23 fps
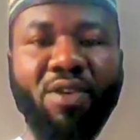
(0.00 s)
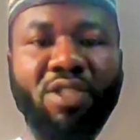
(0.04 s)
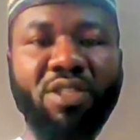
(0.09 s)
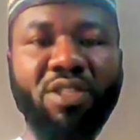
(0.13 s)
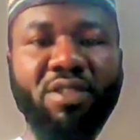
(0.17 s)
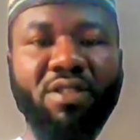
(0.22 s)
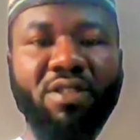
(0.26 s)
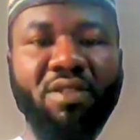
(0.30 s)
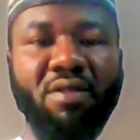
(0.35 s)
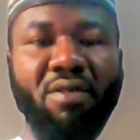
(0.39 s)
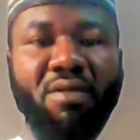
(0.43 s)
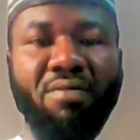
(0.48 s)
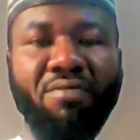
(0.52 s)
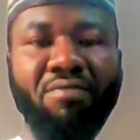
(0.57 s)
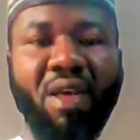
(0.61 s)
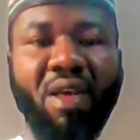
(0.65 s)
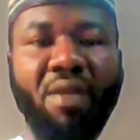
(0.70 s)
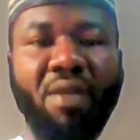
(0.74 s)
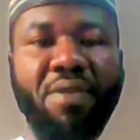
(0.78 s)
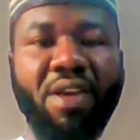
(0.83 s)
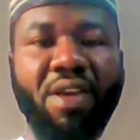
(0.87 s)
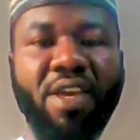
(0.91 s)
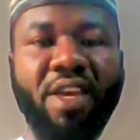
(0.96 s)
anus,
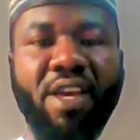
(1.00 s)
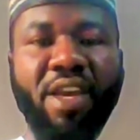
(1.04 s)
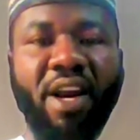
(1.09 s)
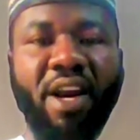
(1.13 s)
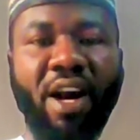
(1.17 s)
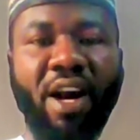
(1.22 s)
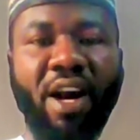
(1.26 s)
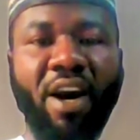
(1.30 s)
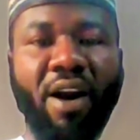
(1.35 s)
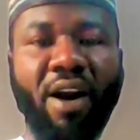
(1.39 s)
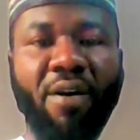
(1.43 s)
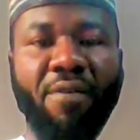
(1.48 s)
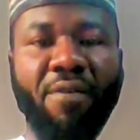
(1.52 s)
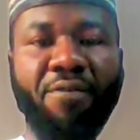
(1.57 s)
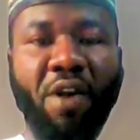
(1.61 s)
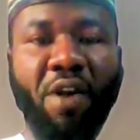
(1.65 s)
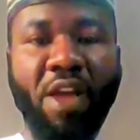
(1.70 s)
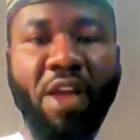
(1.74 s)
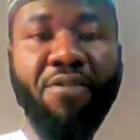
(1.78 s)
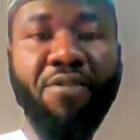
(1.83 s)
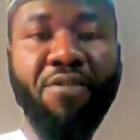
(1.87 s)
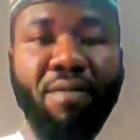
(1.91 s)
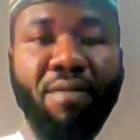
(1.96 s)
maybe
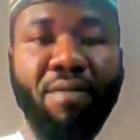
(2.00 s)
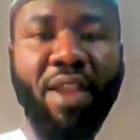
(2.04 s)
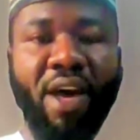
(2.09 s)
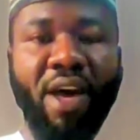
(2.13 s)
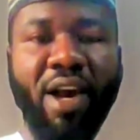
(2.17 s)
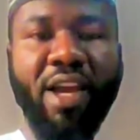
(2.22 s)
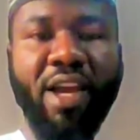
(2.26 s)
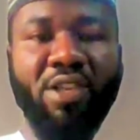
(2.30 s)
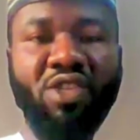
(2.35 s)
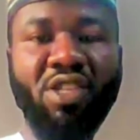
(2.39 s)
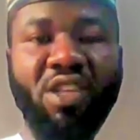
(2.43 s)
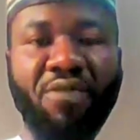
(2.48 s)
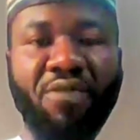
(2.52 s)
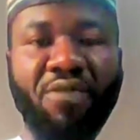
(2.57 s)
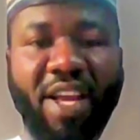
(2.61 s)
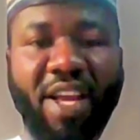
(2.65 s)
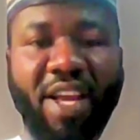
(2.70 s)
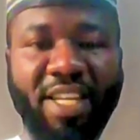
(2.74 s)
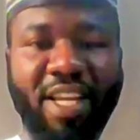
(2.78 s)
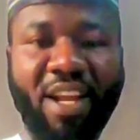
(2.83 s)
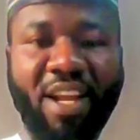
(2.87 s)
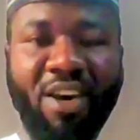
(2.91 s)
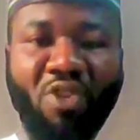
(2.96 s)
for a female now into the
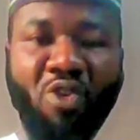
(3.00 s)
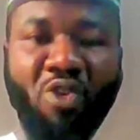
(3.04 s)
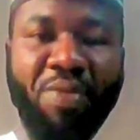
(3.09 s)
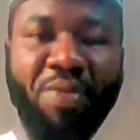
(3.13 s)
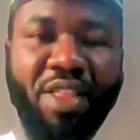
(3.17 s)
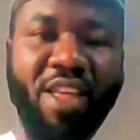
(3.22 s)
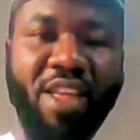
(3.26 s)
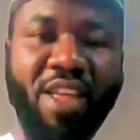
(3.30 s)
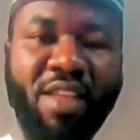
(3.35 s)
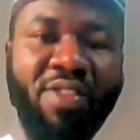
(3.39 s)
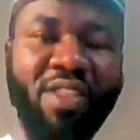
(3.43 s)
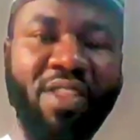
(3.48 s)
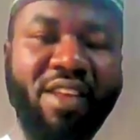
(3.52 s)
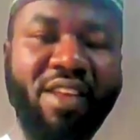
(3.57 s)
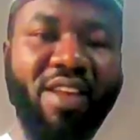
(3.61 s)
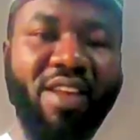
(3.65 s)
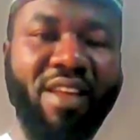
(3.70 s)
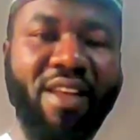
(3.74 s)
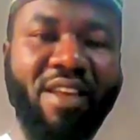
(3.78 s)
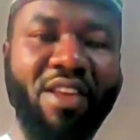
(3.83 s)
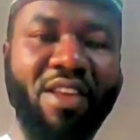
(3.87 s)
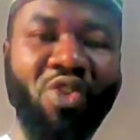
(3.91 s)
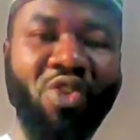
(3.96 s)
vaginal opening,
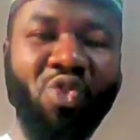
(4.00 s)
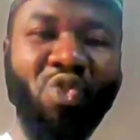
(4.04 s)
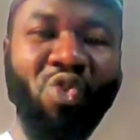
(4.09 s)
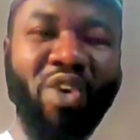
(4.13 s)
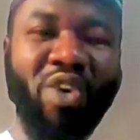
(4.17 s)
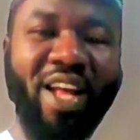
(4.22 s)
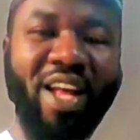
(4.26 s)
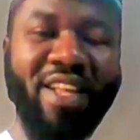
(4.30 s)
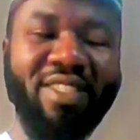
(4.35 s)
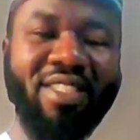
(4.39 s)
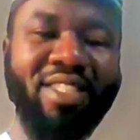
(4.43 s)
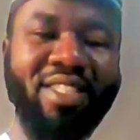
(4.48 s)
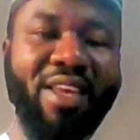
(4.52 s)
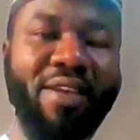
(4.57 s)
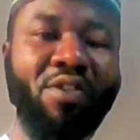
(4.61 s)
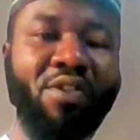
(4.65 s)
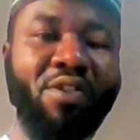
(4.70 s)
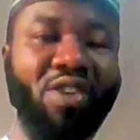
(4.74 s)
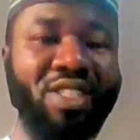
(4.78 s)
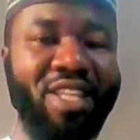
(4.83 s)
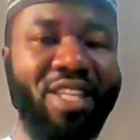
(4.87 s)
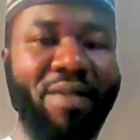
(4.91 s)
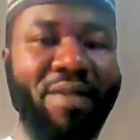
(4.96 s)
you can
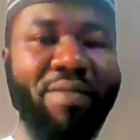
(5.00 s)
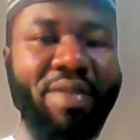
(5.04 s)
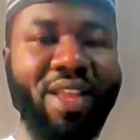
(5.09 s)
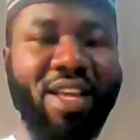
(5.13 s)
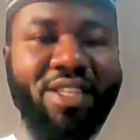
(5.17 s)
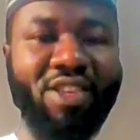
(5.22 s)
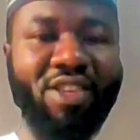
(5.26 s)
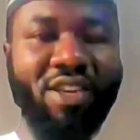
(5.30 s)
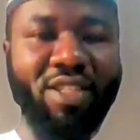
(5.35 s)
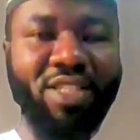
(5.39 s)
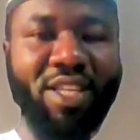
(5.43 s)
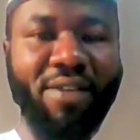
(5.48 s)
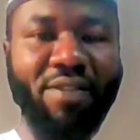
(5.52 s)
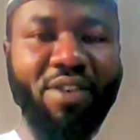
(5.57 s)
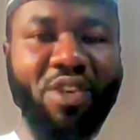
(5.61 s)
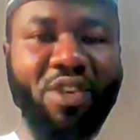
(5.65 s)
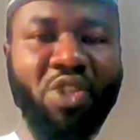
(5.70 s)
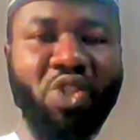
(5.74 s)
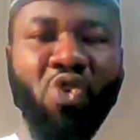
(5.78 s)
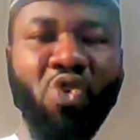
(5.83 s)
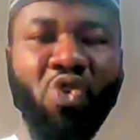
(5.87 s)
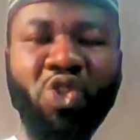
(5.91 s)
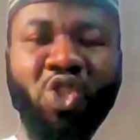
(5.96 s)
self-contaminate
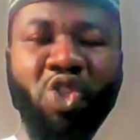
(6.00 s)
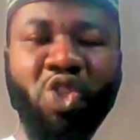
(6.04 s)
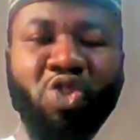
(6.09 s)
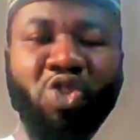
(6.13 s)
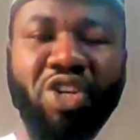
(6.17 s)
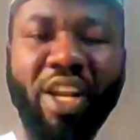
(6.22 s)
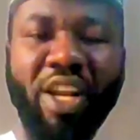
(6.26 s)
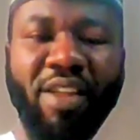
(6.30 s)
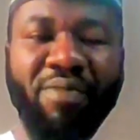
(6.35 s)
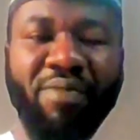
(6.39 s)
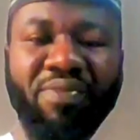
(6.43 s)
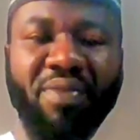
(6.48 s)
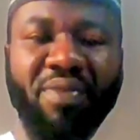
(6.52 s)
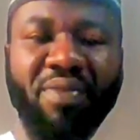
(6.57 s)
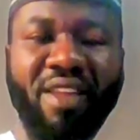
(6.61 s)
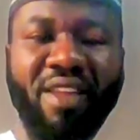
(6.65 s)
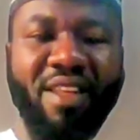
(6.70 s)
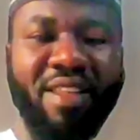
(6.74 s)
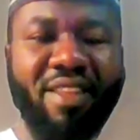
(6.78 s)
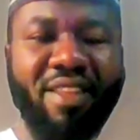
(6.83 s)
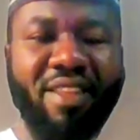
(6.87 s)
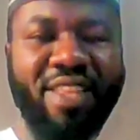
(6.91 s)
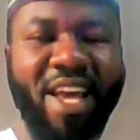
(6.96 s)
yourself. So children,
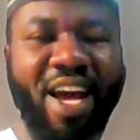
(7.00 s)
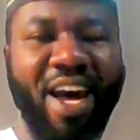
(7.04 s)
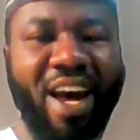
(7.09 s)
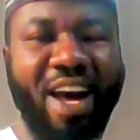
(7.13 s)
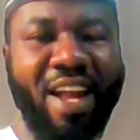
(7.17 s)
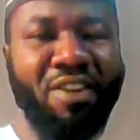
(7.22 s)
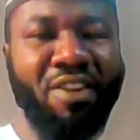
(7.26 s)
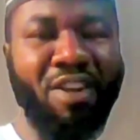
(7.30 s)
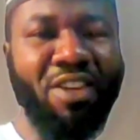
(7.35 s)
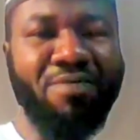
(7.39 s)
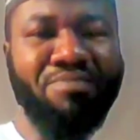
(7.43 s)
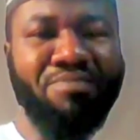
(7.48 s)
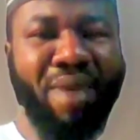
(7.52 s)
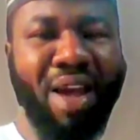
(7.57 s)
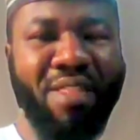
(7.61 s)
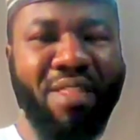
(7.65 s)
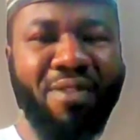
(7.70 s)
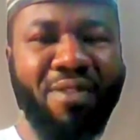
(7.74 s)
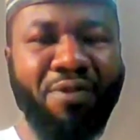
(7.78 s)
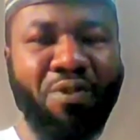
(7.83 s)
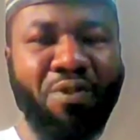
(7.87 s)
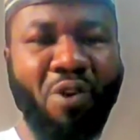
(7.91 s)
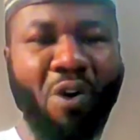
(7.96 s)
they are not
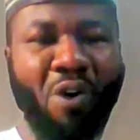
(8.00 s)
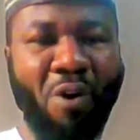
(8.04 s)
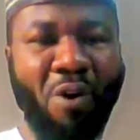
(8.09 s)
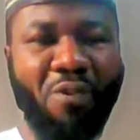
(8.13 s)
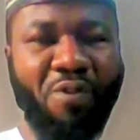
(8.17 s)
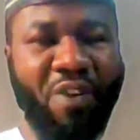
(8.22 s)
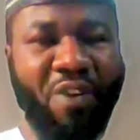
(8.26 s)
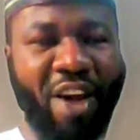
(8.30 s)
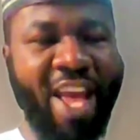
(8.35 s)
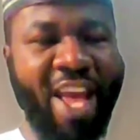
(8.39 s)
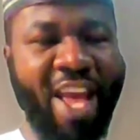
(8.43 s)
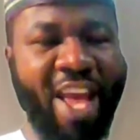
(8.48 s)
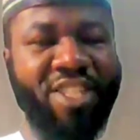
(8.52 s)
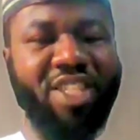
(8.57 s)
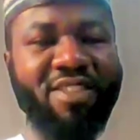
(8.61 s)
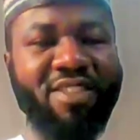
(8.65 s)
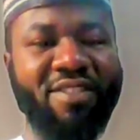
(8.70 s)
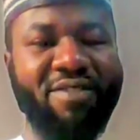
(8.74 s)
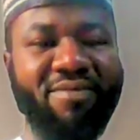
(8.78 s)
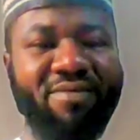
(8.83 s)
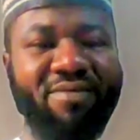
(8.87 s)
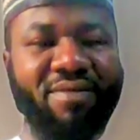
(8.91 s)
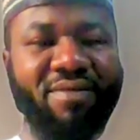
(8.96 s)
mindful of
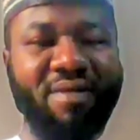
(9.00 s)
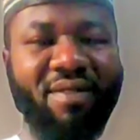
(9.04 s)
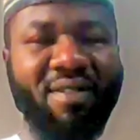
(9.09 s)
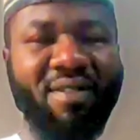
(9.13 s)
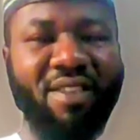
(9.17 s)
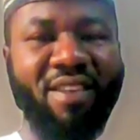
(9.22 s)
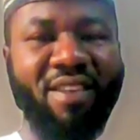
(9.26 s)
hygiene.